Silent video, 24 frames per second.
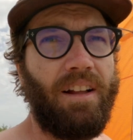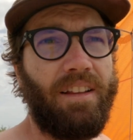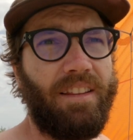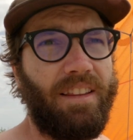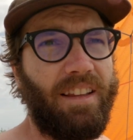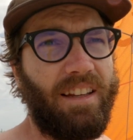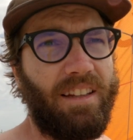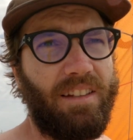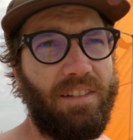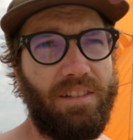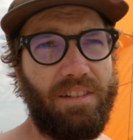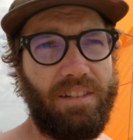
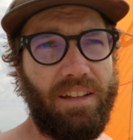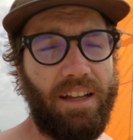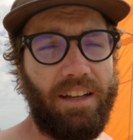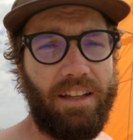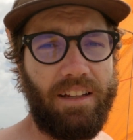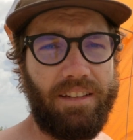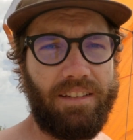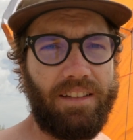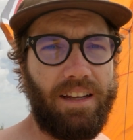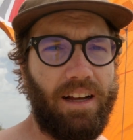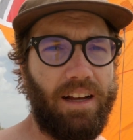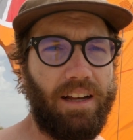These
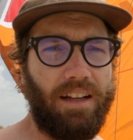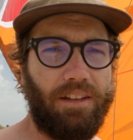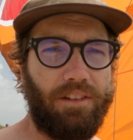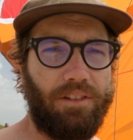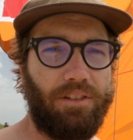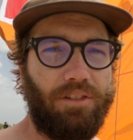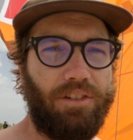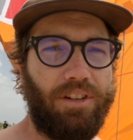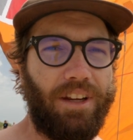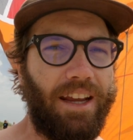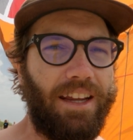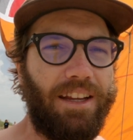settings
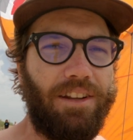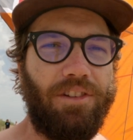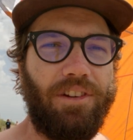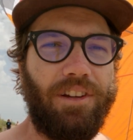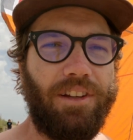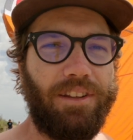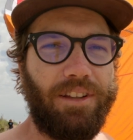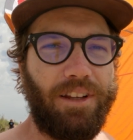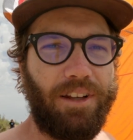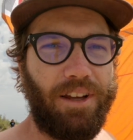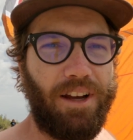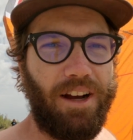aren't
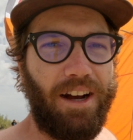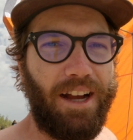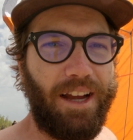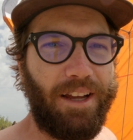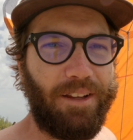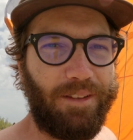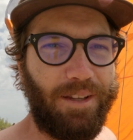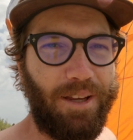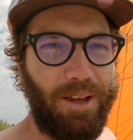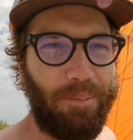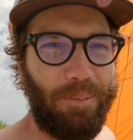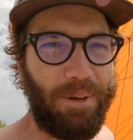changing the
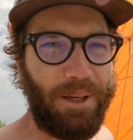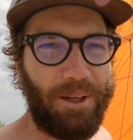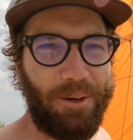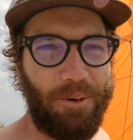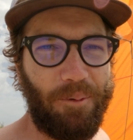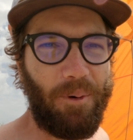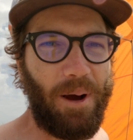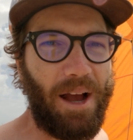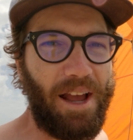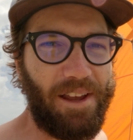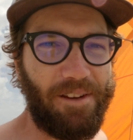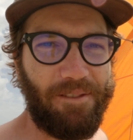kite to be a
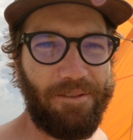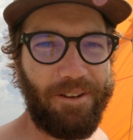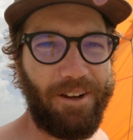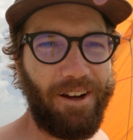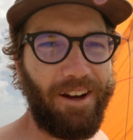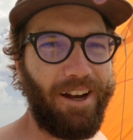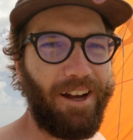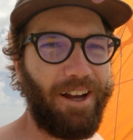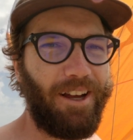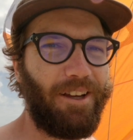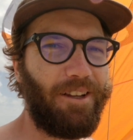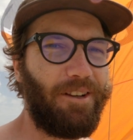wave
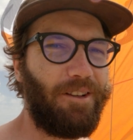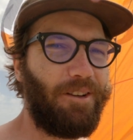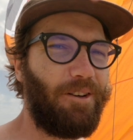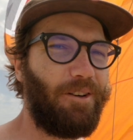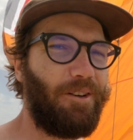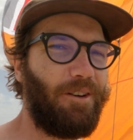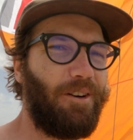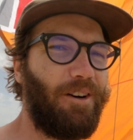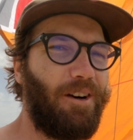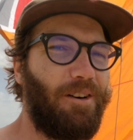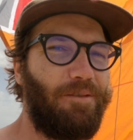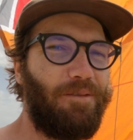kite
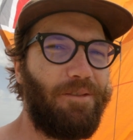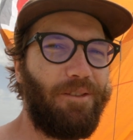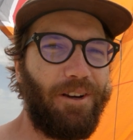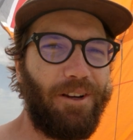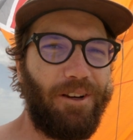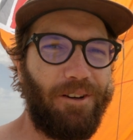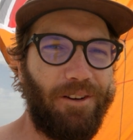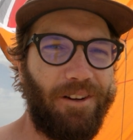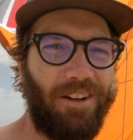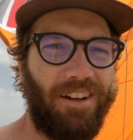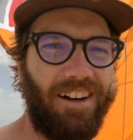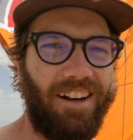or a
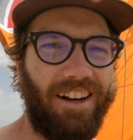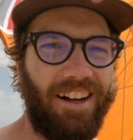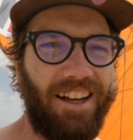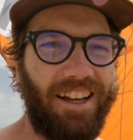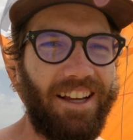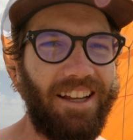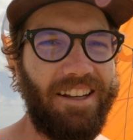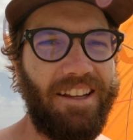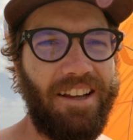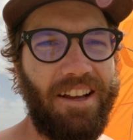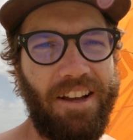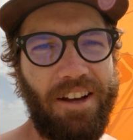foil
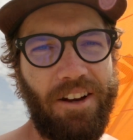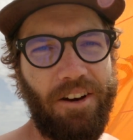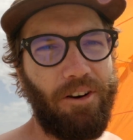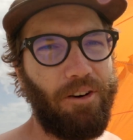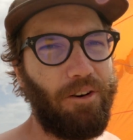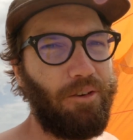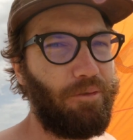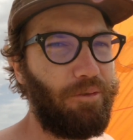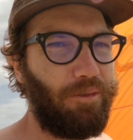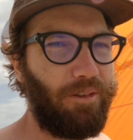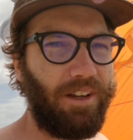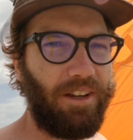kite or
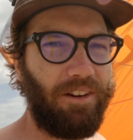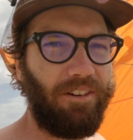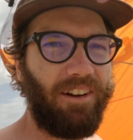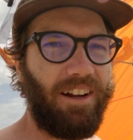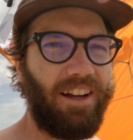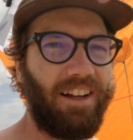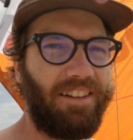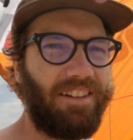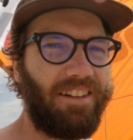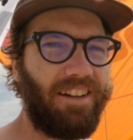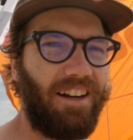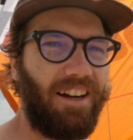a
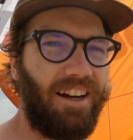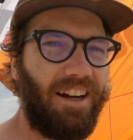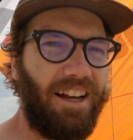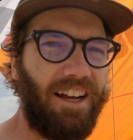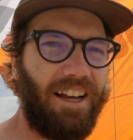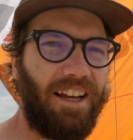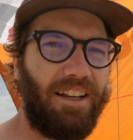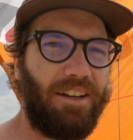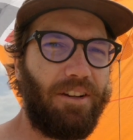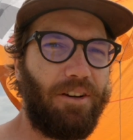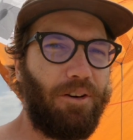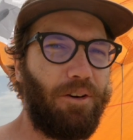freeride
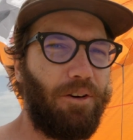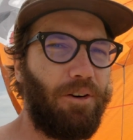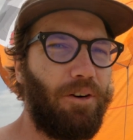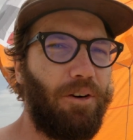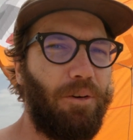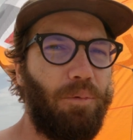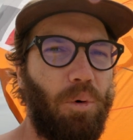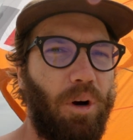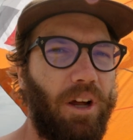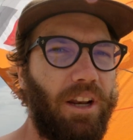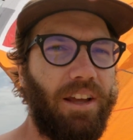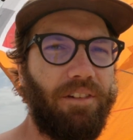kite or
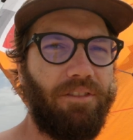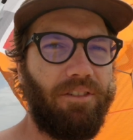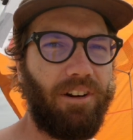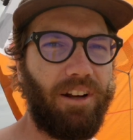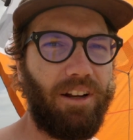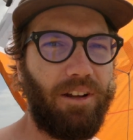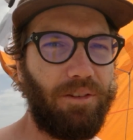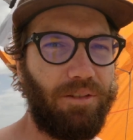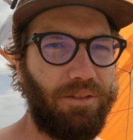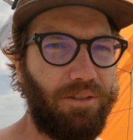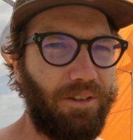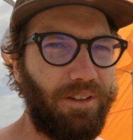whatever
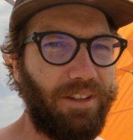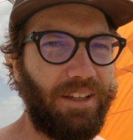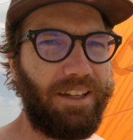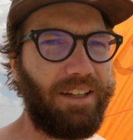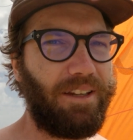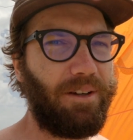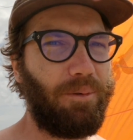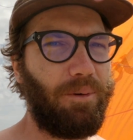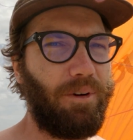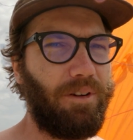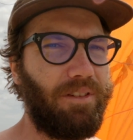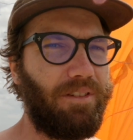else you think
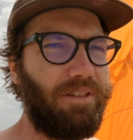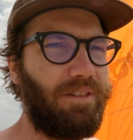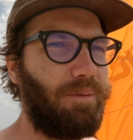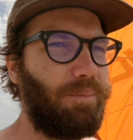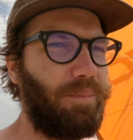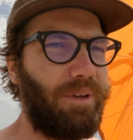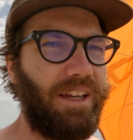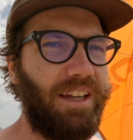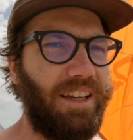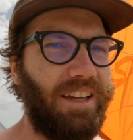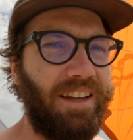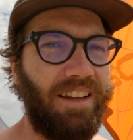it wants to
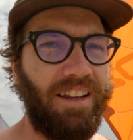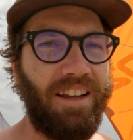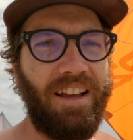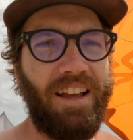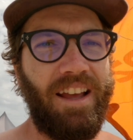be.